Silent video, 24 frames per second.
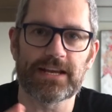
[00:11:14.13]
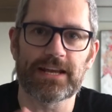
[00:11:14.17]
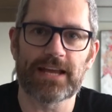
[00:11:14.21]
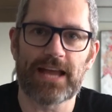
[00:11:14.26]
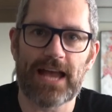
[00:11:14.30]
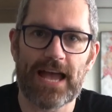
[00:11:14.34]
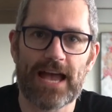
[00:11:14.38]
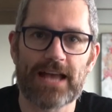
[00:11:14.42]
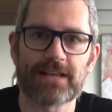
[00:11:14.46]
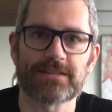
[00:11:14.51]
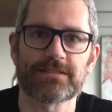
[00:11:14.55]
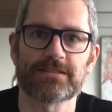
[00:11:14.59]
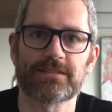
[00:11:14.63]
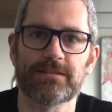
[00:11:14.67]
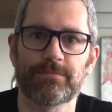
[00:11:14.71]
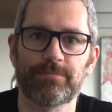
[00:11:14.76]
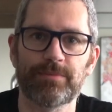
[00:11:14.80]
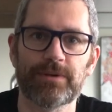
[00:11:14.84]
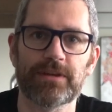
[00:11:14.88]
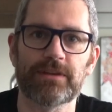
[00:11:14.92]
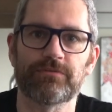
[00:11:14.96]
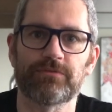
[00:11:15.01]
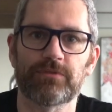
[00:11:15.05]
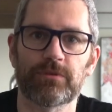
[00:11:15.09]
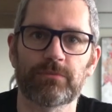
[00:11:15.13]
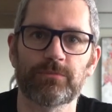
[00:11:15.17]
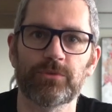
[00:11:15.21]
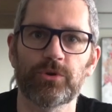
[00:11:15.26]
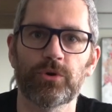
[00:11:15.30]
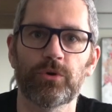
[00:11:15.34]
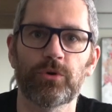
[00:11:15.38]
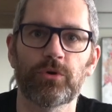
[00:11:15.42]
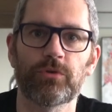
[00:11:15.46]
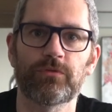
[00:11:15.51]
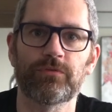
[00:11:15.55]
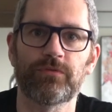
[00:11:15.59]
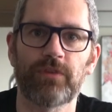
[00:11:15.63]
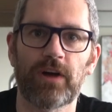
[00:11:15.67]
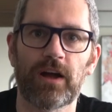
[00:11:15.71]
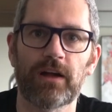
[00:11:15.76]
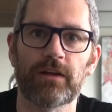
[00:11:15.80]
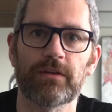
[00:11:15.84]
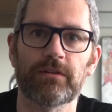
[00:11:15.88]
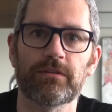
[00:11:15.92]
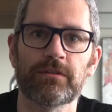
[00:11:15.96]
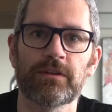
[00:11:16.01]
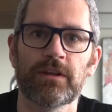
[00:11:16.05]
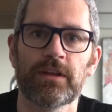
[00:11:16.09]
It has to be from your
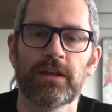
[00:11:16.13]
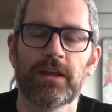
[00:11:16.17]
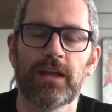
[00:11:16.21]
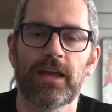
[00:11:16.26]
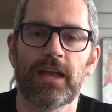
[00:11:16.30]
phone,